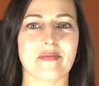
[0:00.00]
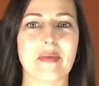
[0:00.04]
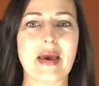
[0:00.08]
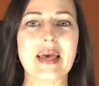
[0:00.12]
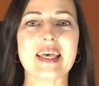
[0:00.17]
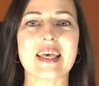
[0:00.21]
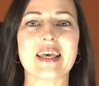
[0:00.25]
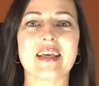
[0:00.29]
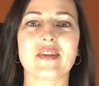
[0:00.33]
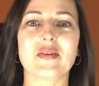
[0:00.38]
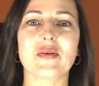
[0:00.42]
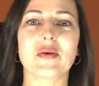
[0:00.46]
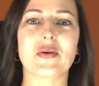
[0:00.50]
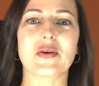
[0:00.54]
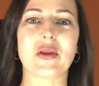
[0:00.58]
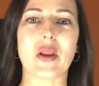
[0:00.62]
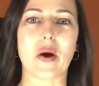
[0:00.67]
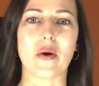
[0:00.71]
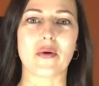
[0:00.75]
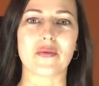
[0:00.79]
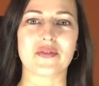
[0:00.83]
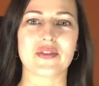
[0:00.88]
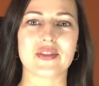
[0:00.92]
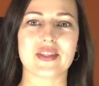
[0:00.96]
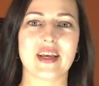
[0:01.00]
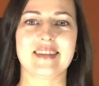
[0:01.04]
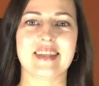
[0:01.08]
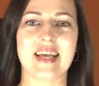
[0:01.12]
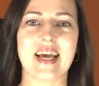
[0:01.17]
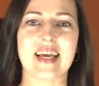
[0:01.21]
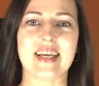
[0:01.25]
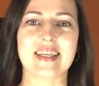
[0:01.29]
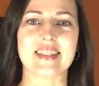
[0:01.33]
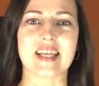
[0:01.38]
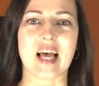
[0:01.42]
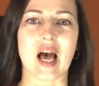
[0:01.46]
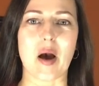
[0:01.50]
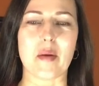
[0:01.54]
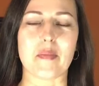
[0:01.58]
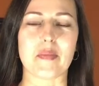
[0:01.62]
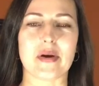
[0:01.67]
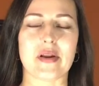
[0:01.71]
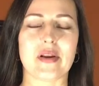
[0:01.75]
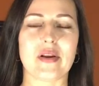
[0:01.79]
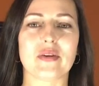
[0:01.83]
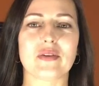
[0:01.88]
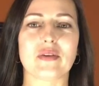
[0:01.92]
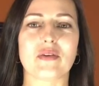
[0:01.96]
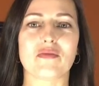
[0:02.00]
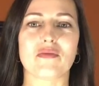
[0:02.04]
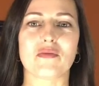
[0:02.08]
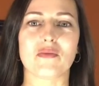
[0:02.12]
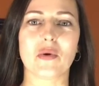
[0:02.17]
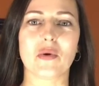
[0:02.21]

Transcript: making new clothes takes up a lot of